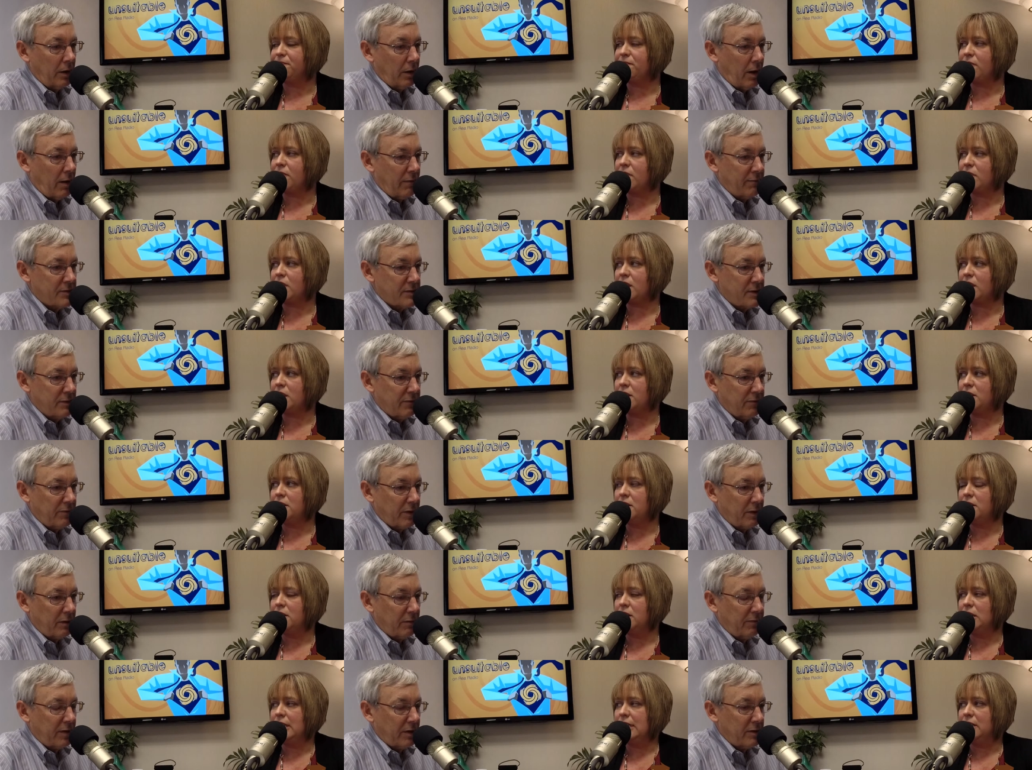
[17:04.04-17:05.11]
Speaker 1: know, obviously a
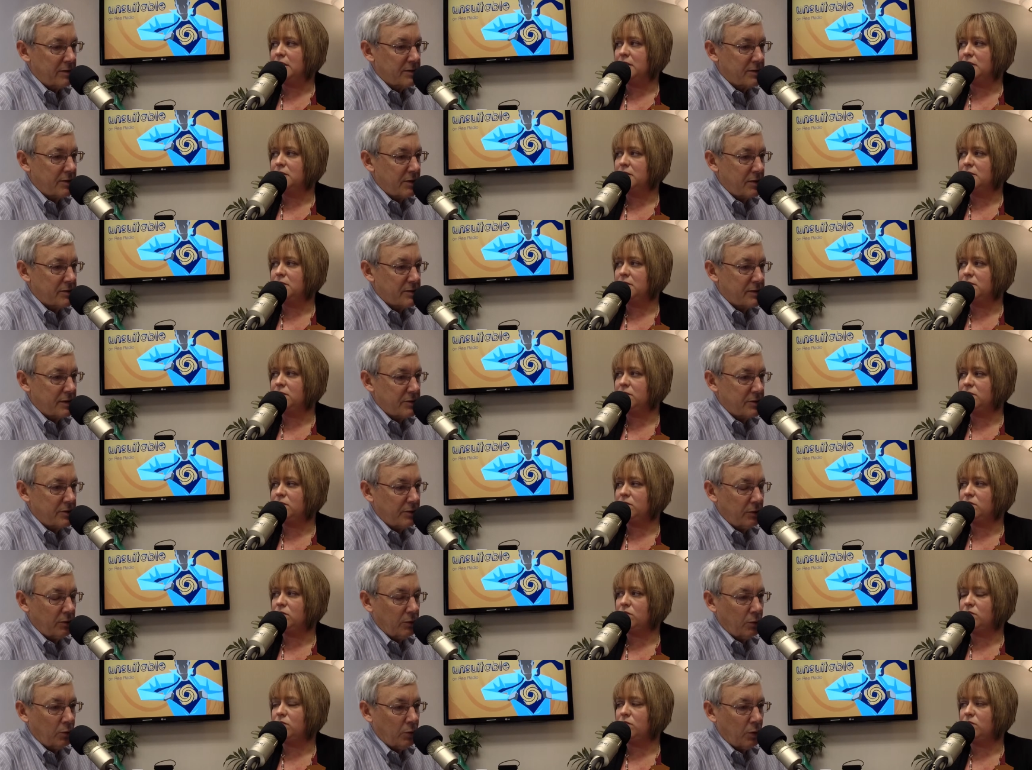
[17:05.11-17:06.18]
very, very serious
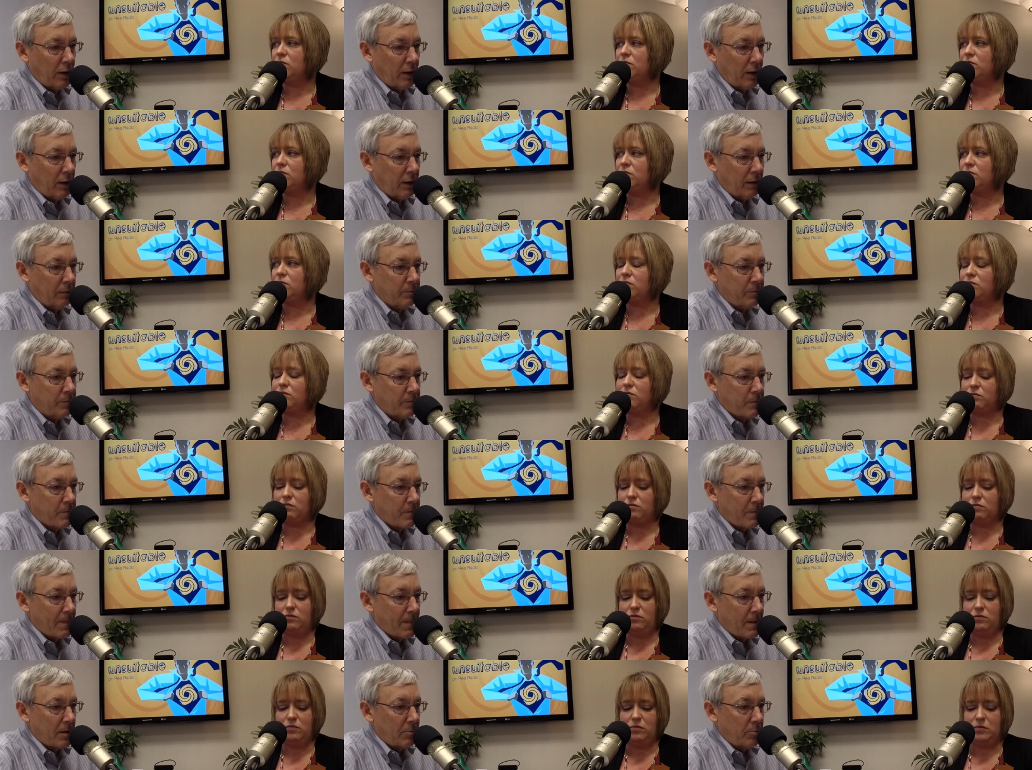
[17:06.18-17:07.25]
issue,
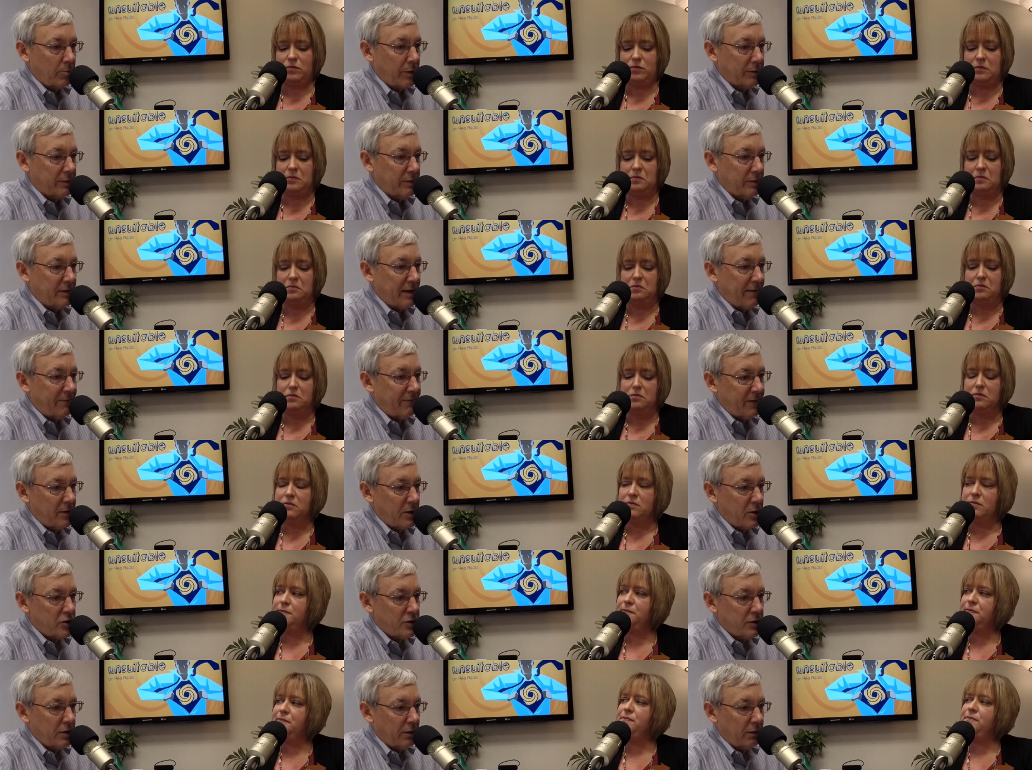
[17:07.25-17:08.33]
but the
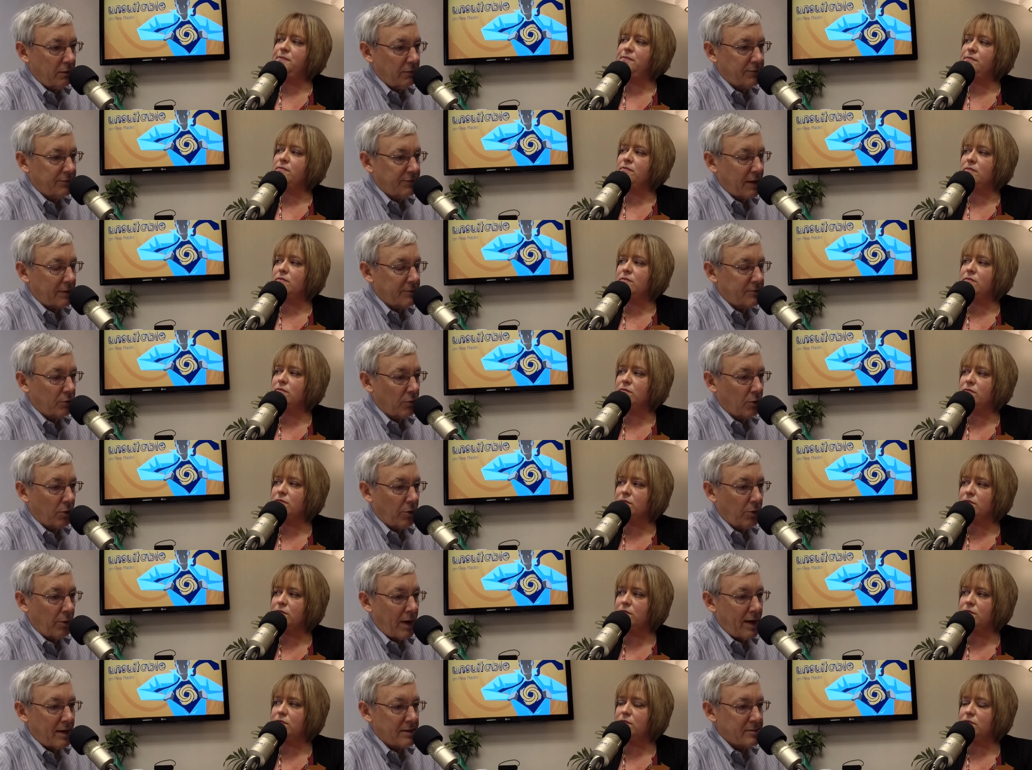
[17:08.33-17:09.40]
definition of sexual
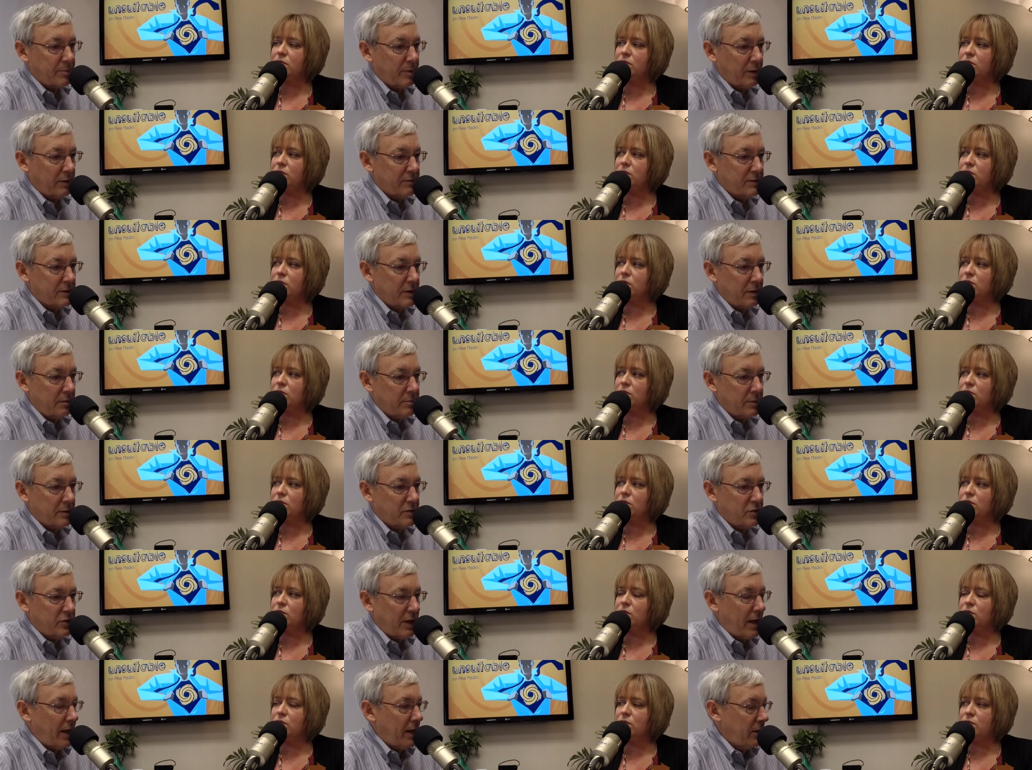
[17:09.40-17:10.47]
harassment has seemed to
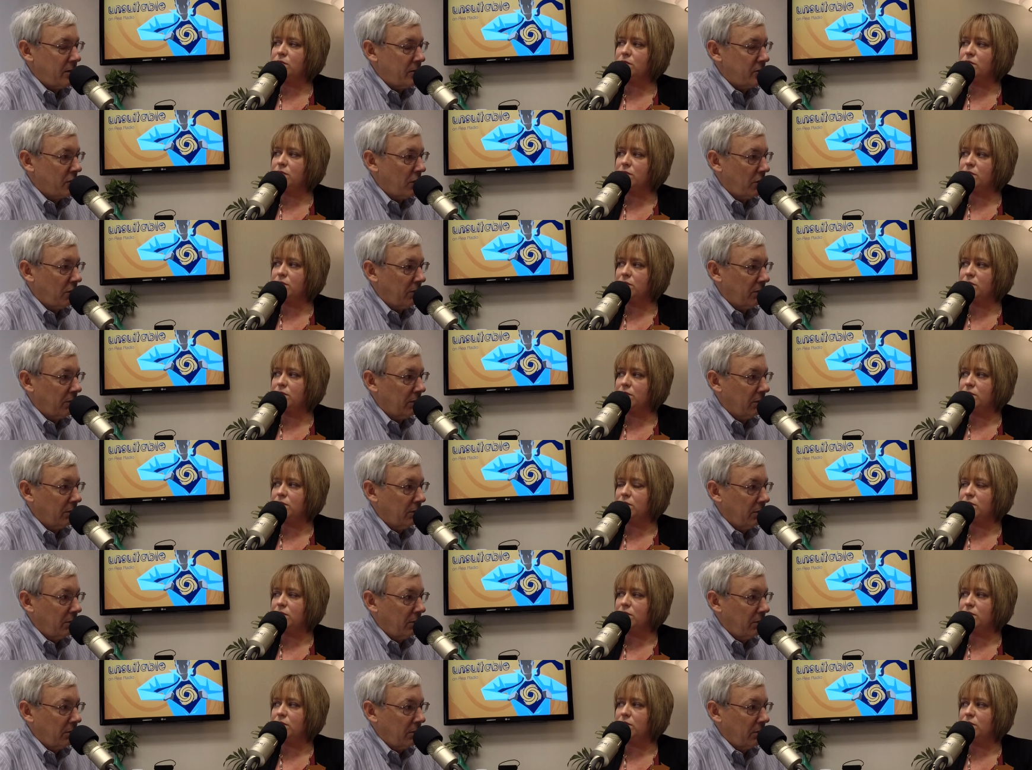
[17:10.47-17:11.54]
change over
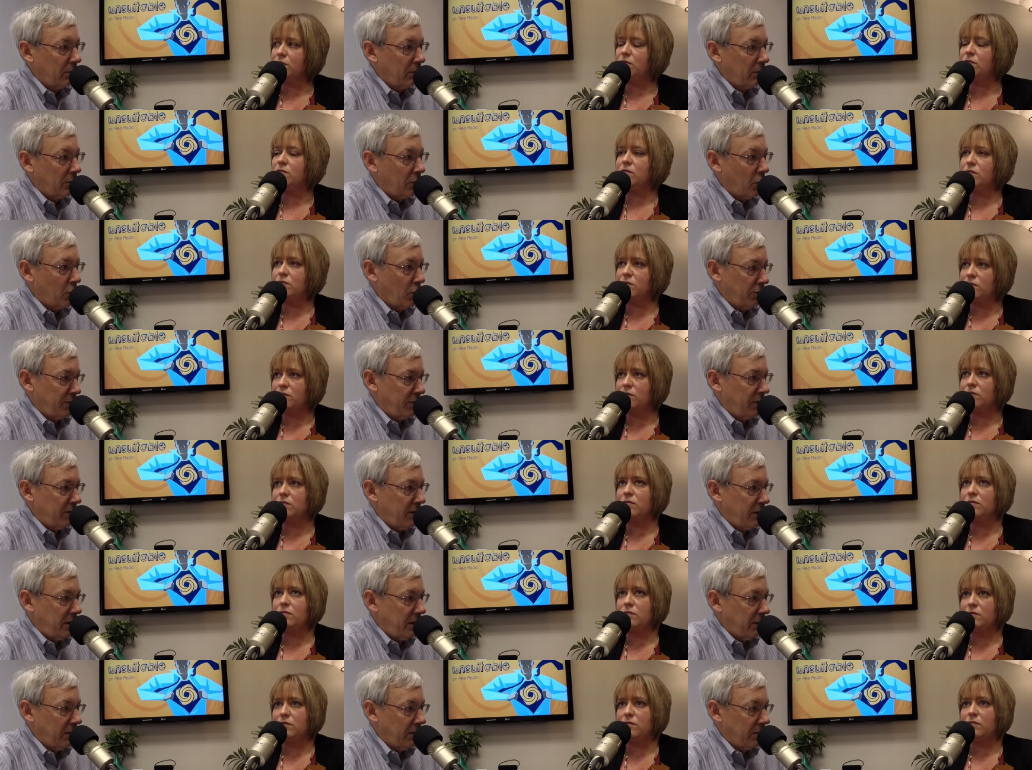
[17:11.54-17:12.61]
the
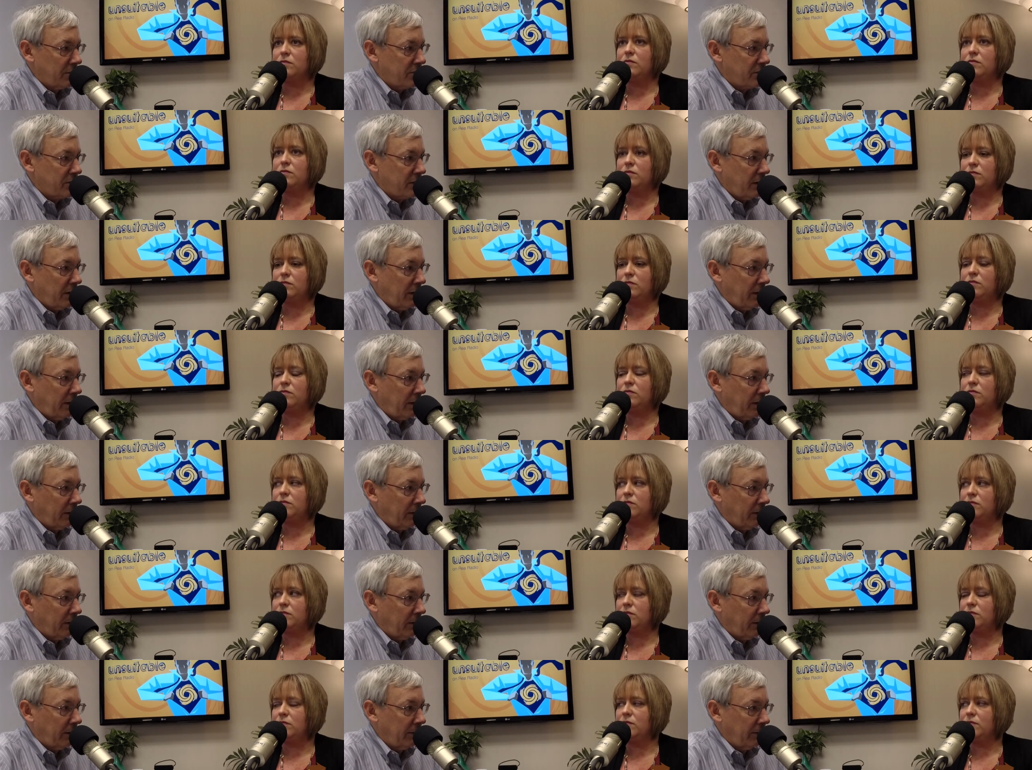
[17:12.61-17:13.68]
years,
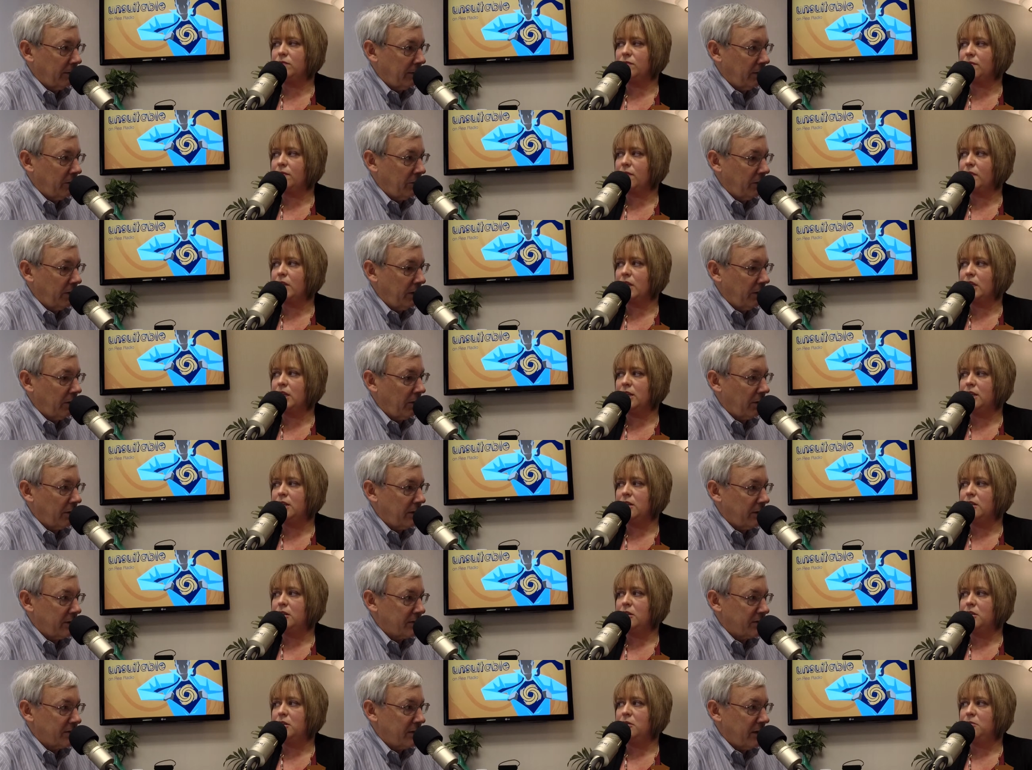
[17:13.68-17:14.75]
and I think you hit on it.
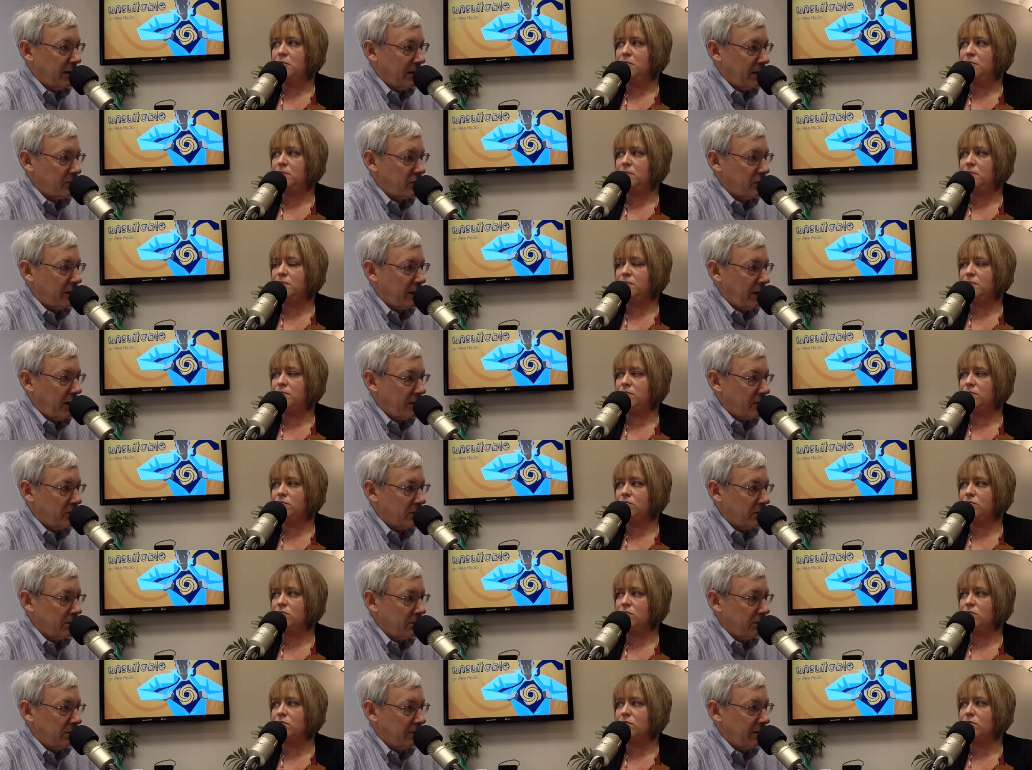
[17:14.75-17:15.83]
Is it
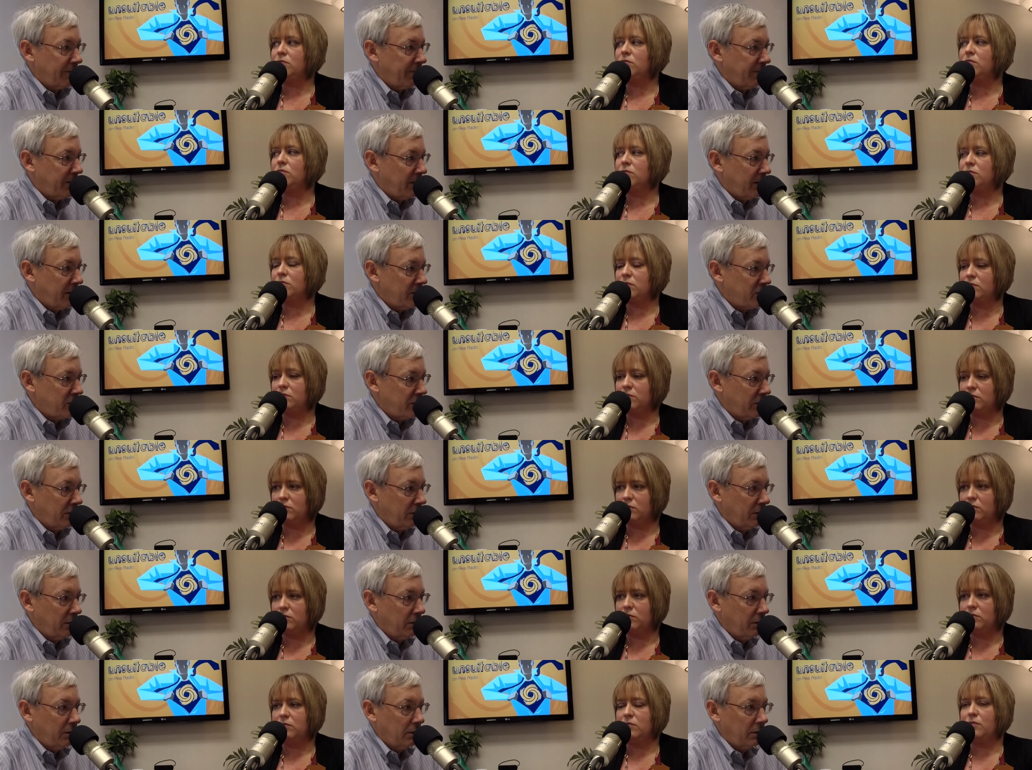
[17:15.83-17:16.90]
education,
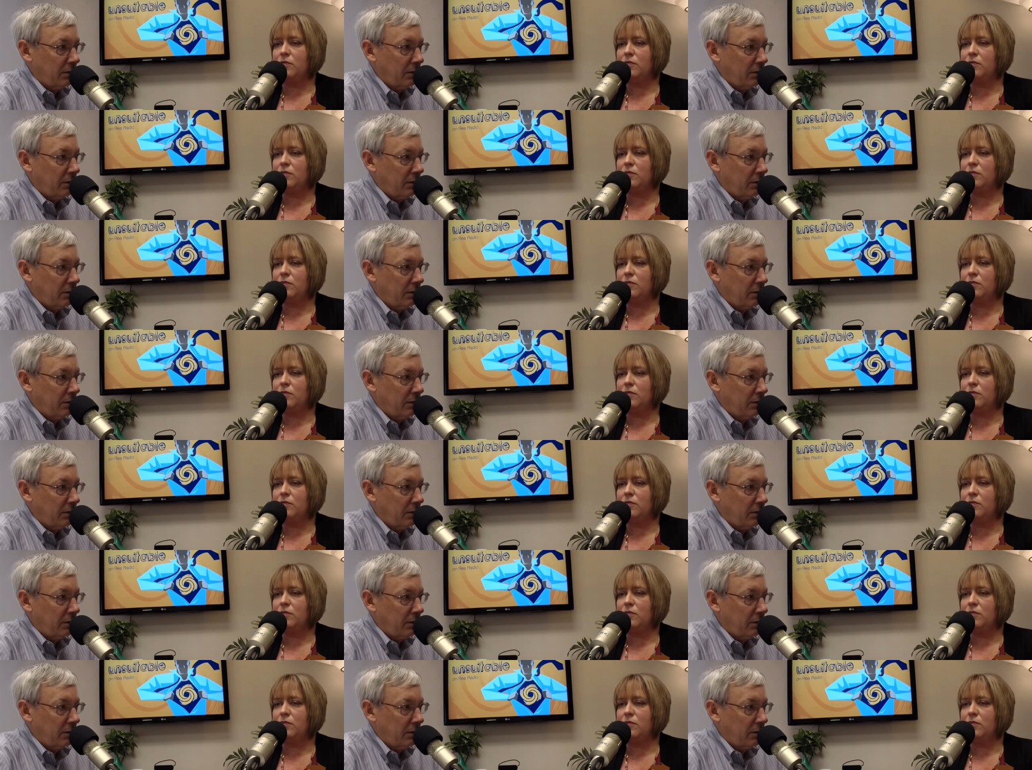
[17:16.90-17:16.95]
definition?